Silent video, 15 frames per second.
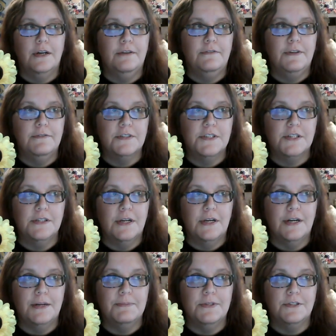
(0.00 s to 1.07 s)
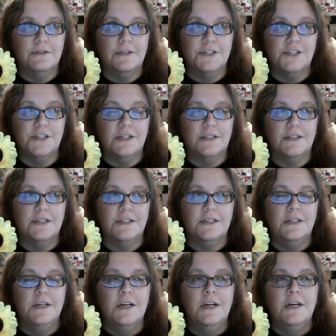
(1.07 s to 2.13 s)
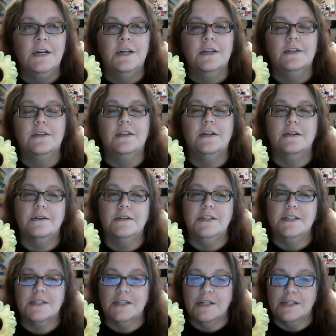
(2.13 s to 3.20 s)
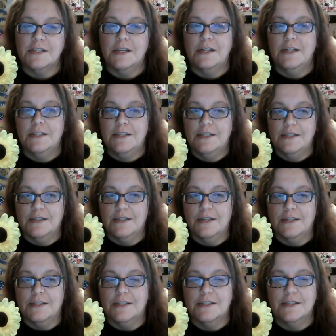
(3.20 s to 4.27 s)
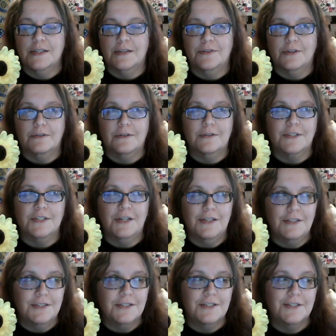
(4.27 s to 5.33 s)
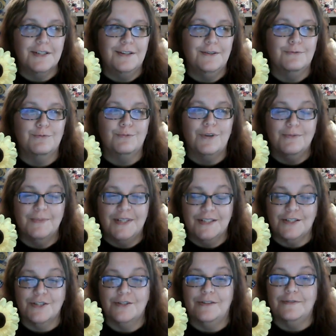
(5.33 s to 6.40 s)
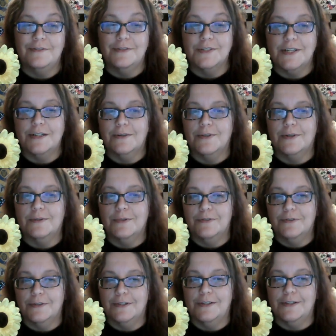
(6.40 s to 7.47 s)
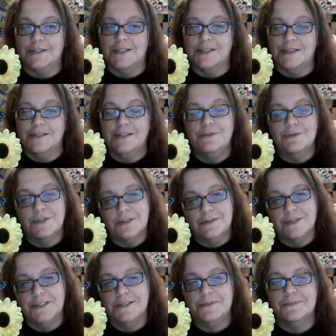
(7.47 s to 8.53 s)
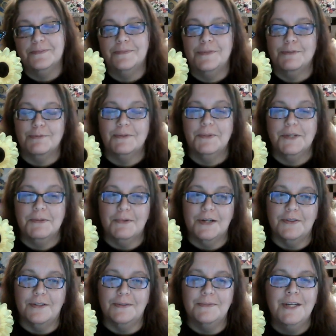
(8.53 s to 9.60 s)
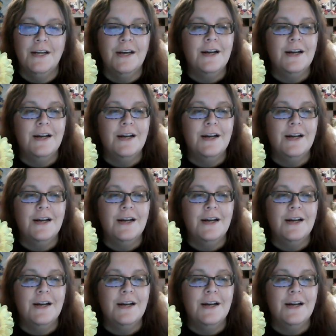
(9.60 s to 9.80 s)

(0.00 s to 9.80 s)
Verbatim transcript: I've even seen it happen Christianity. There is this idea, guys, that there are tons of romance novels out there with her gods in it. You know it. You probably read them.